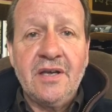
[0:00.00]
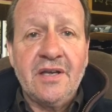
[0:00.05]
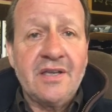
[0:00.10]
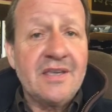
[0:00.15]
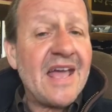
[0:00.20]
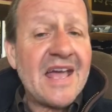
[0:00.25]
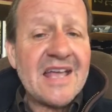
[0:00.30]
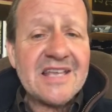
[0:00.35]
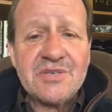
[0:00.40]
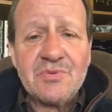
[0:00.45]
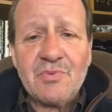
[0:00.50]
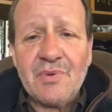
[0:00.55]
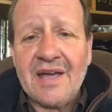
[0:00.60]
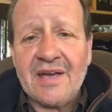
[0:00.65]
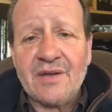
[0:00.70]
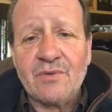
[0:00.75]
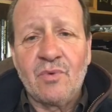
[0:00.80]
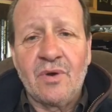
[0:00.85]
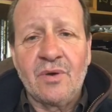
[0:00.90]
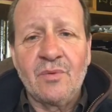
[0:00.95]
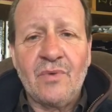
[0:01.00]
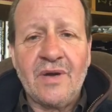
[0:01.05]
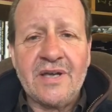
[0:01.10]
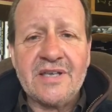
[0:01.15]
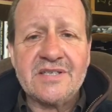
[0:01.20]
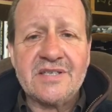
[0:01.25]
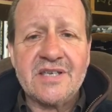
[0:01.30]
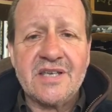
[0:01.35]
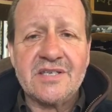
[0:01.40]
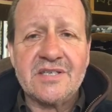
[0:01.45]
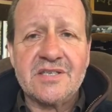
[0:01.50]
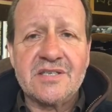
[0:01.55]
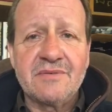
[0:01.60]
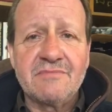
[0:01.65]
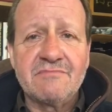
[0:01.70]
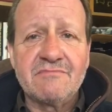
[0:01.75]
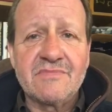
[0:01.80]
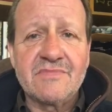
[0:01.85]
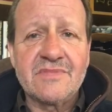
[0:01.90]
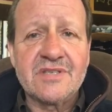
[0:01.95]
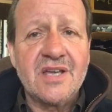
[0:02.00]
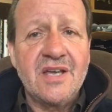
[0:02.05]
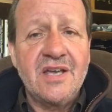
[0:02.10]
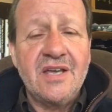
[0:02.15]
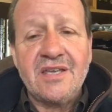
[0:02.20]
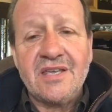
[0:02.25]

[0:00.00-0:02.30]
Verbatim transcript: Yes, we had one way systems.